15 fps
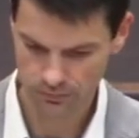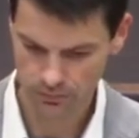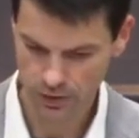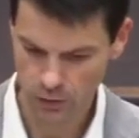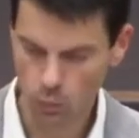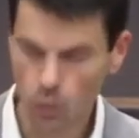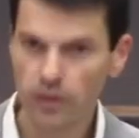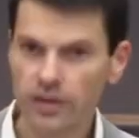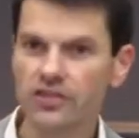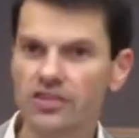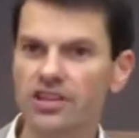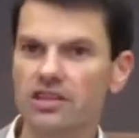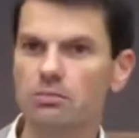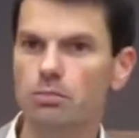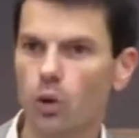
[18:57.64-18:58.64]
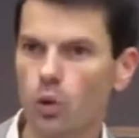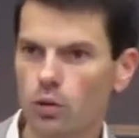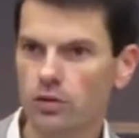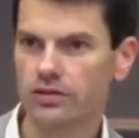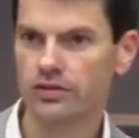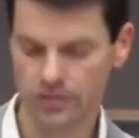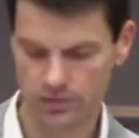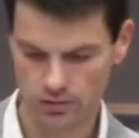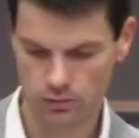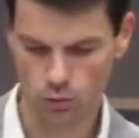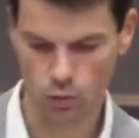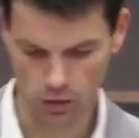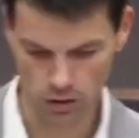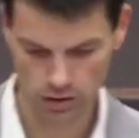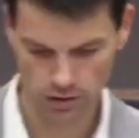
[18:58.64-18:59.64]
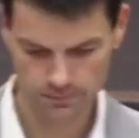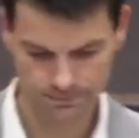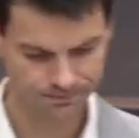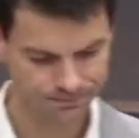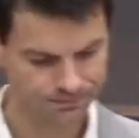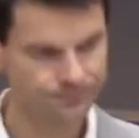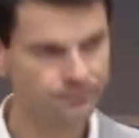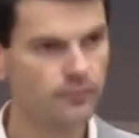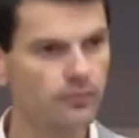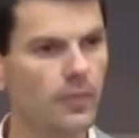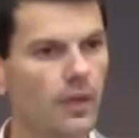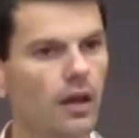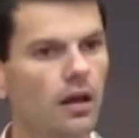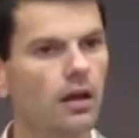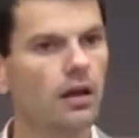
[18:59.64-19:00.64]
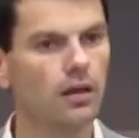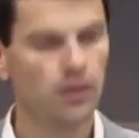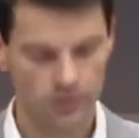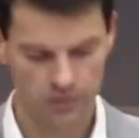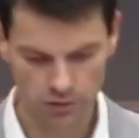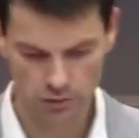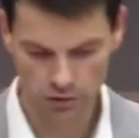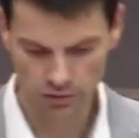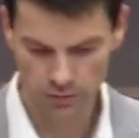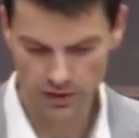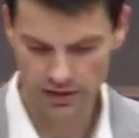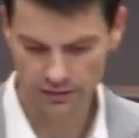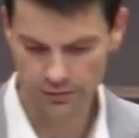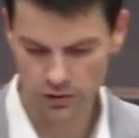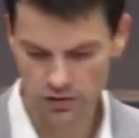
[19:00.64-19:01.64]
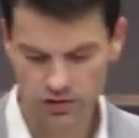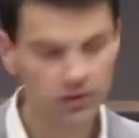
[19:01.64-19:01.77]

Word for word: What is important work? Look with me at verse